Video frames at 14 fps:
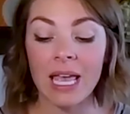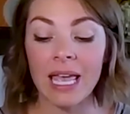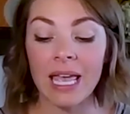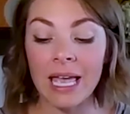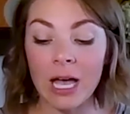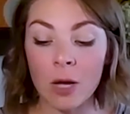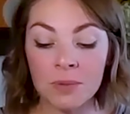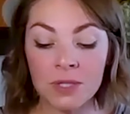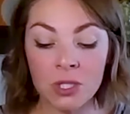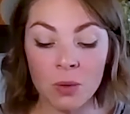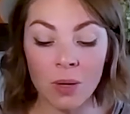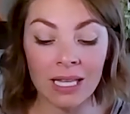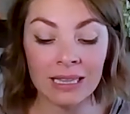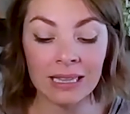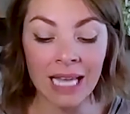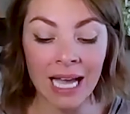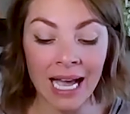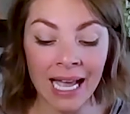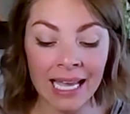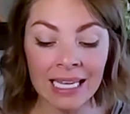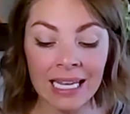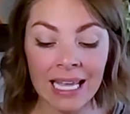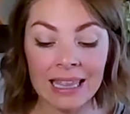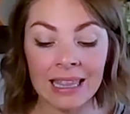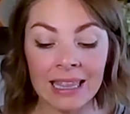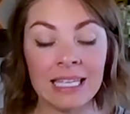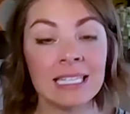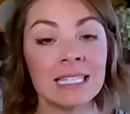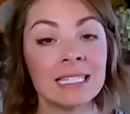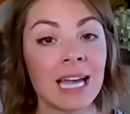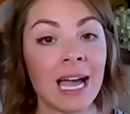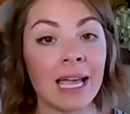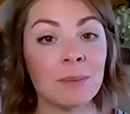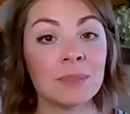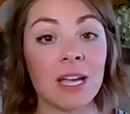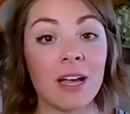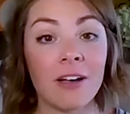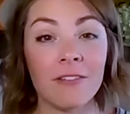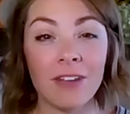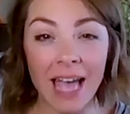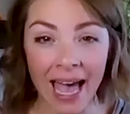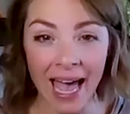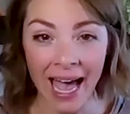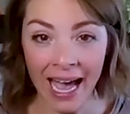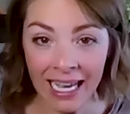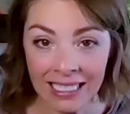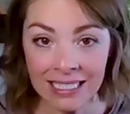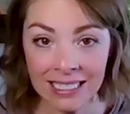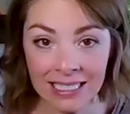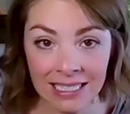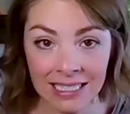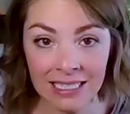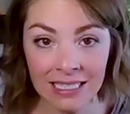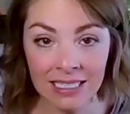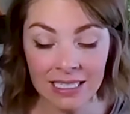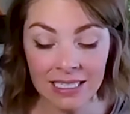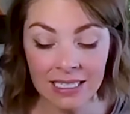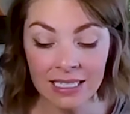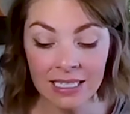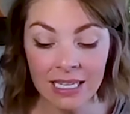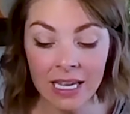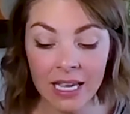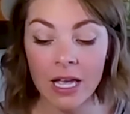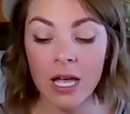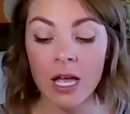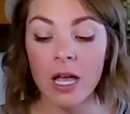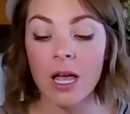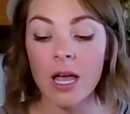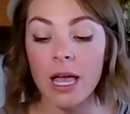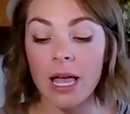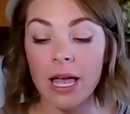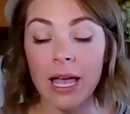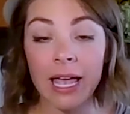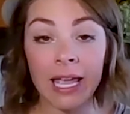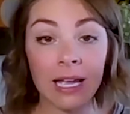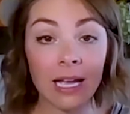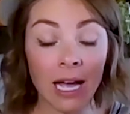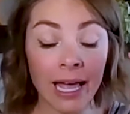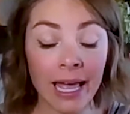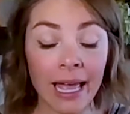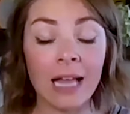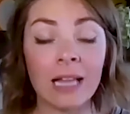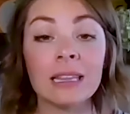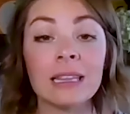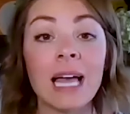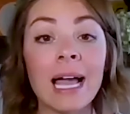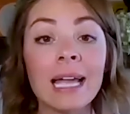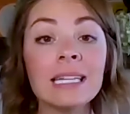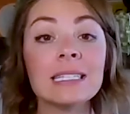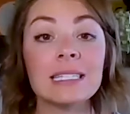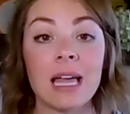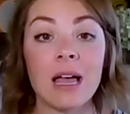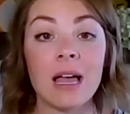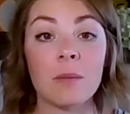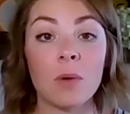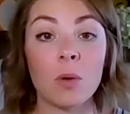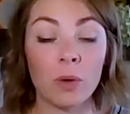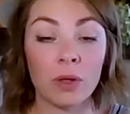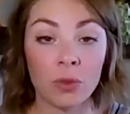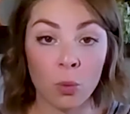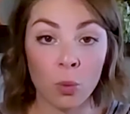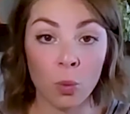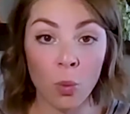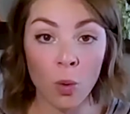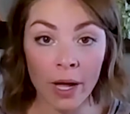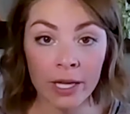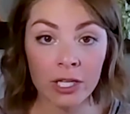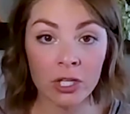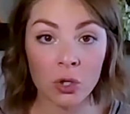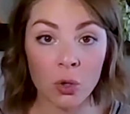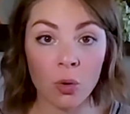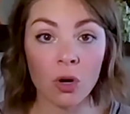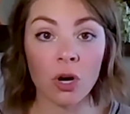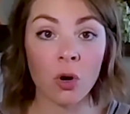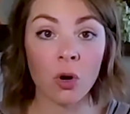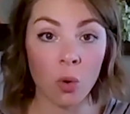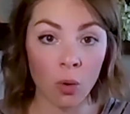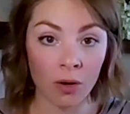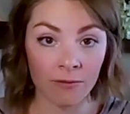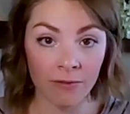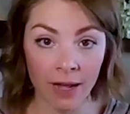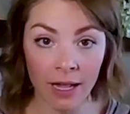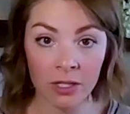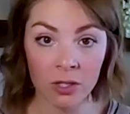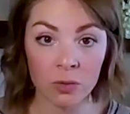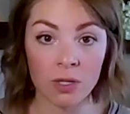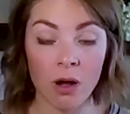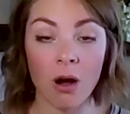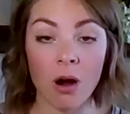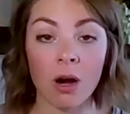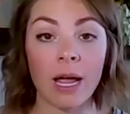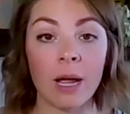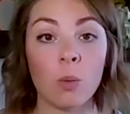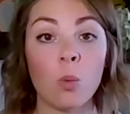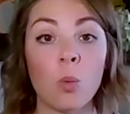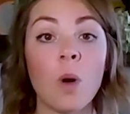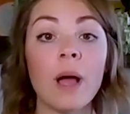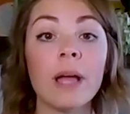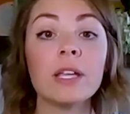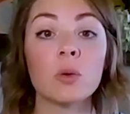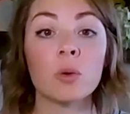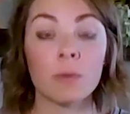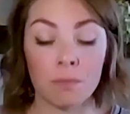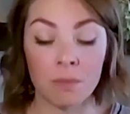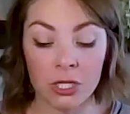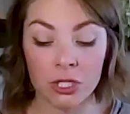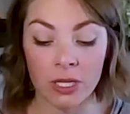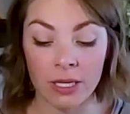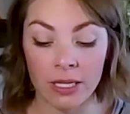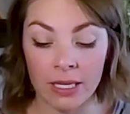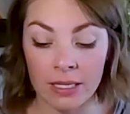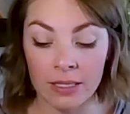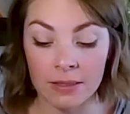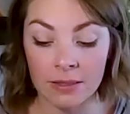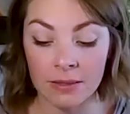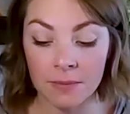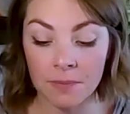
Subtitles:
It helps you align these types of asks. It aligns them with what your core values are and what your mission is.